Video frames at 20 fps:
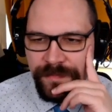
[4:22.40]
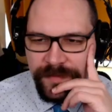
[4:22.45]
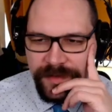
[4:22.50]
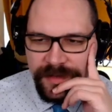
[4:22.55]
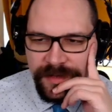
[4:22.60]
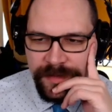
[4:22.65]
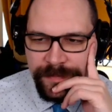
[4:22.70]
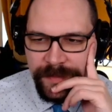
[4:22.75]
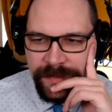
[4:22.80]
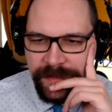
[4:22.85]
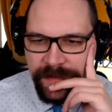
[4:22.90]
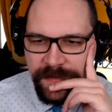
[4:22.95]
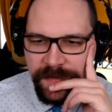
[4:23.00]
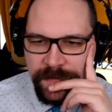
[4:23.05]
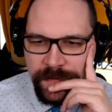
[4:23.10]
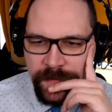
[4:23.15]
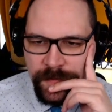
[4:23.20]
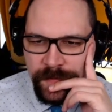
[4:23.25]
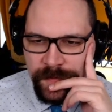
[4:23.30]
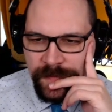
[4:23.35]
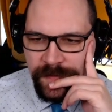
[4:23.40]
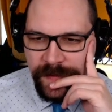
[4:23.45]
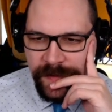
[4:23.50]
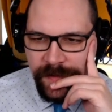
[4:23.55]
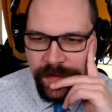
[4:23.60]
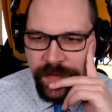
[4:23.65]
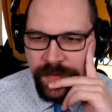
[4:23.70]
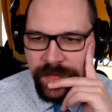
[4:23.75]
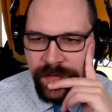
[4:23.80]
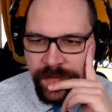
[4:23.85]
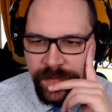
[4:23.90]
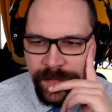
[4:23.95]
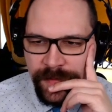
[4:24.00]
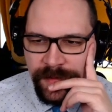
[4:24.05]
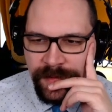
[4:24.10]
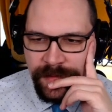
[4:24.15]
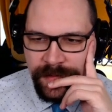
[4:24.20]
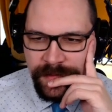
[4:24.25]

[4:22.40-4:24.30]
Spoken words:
Alma leads you towards the engine room,